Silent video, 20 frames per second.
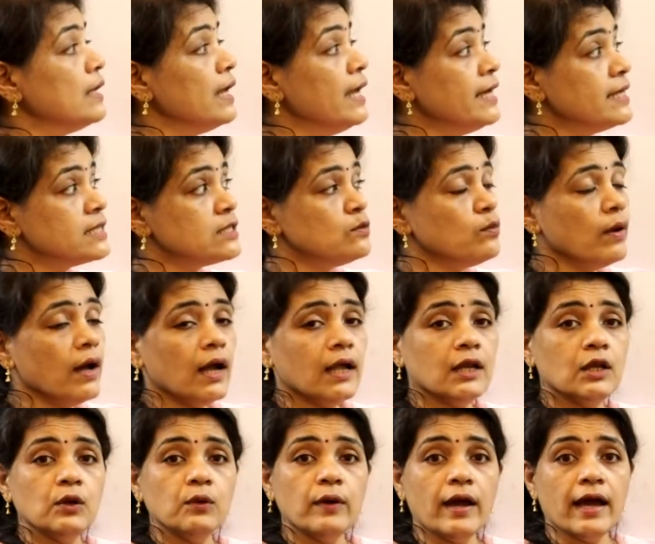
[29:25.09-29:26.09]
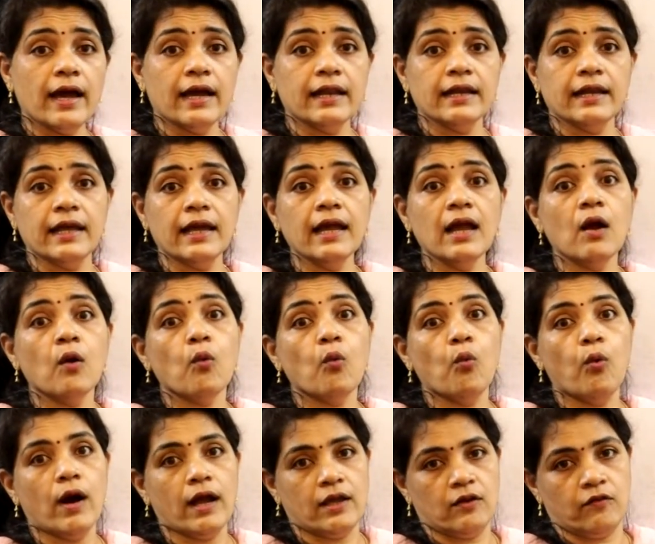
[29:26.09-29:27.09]
x value and a
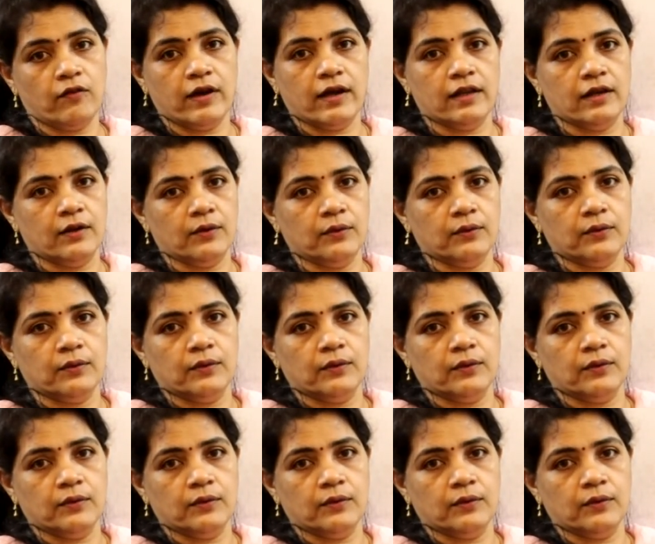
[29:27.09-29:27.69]
y value.